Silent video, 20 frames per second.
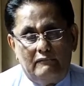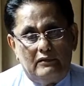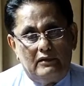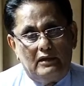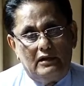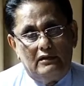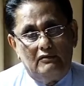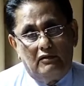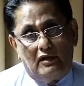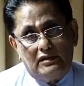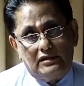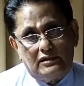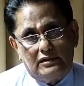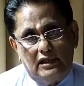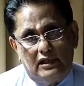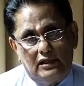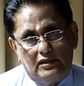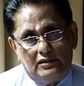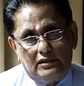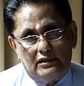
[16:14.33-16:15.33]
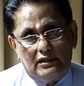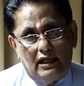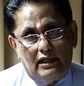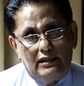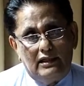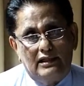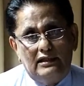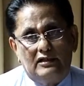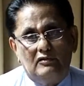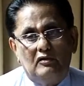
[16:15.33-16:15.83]
the devastation, and
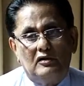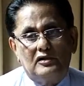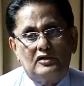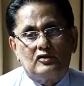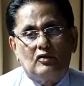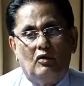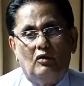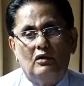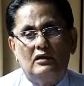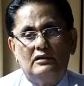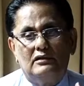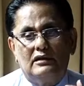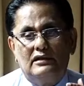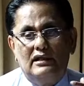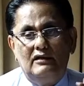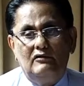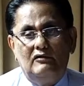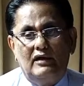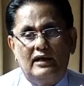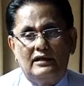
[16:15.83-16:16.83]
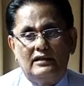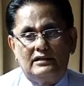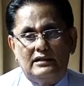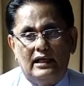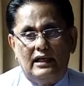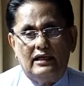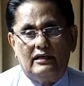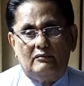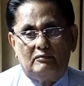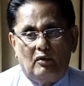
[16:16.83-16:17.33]
it was called give and
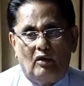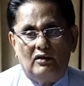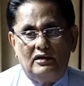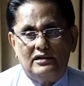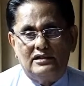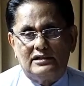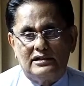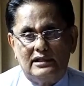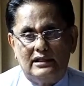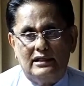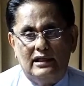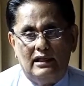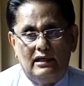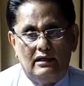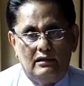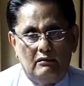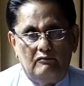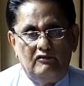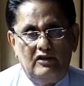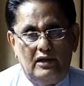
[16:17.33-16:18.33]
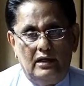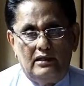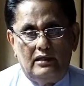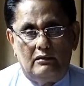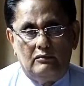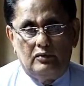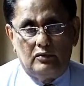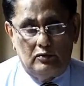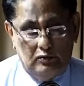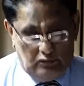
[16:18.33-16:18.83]
take policy, Vienna
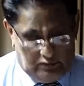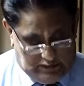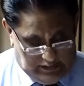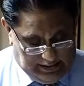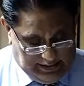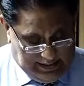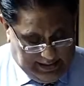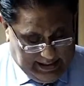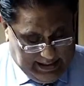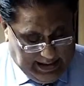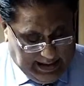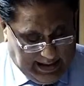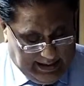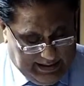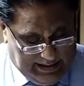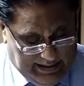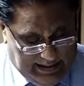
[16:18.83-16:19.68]
Brut. And